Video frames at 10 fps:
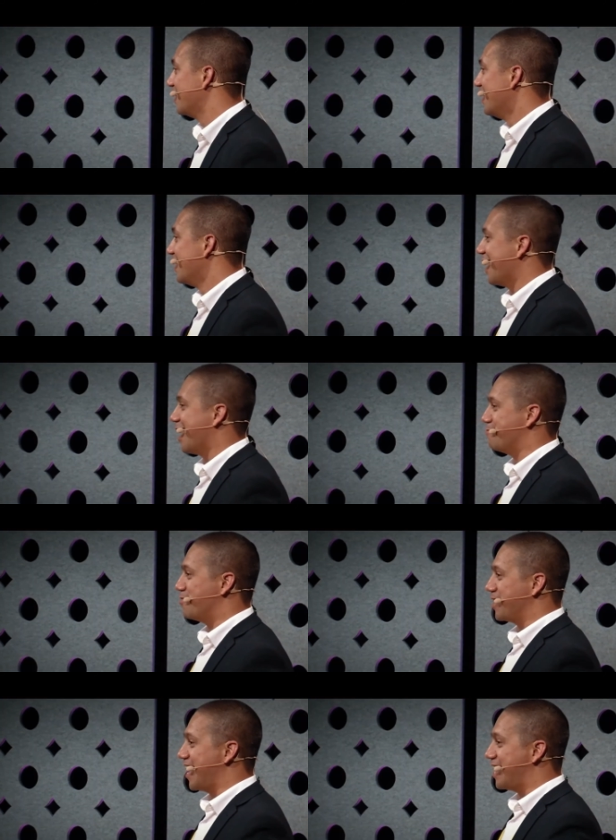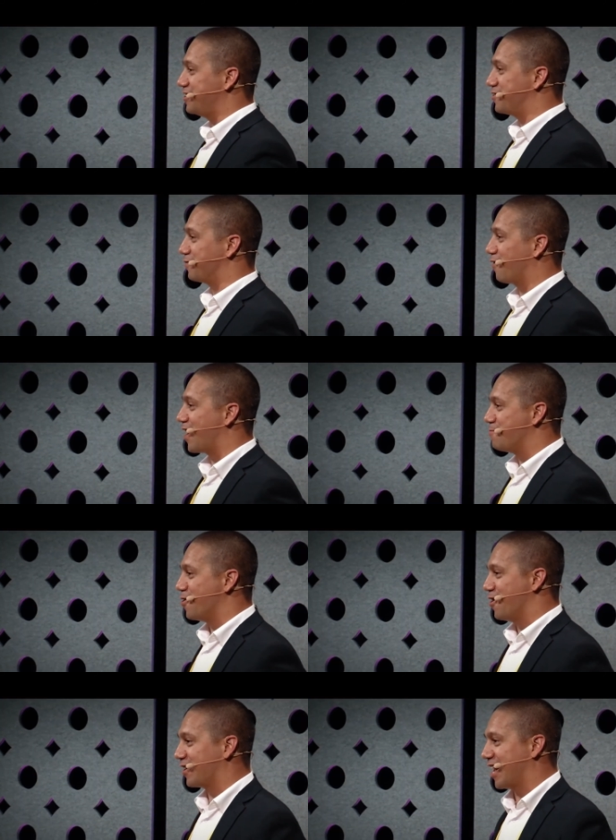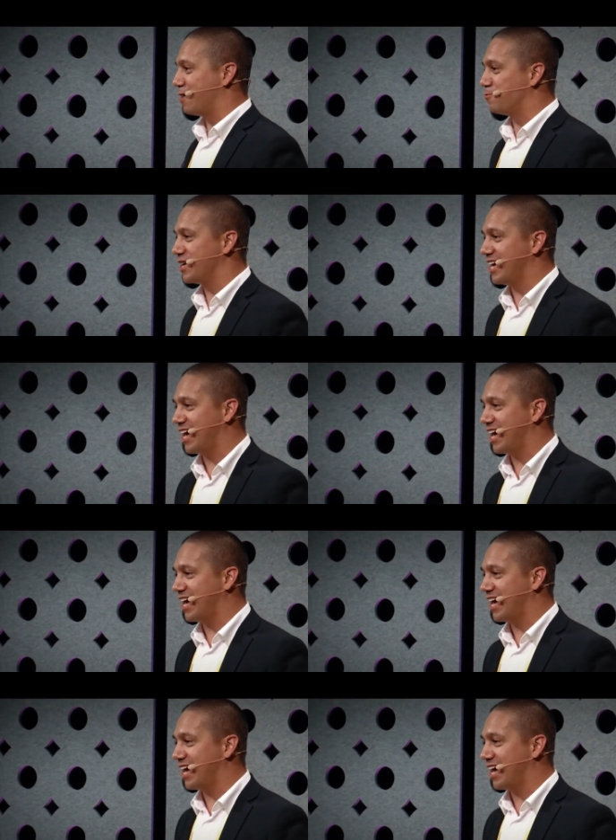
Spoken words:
But the reality is that business is this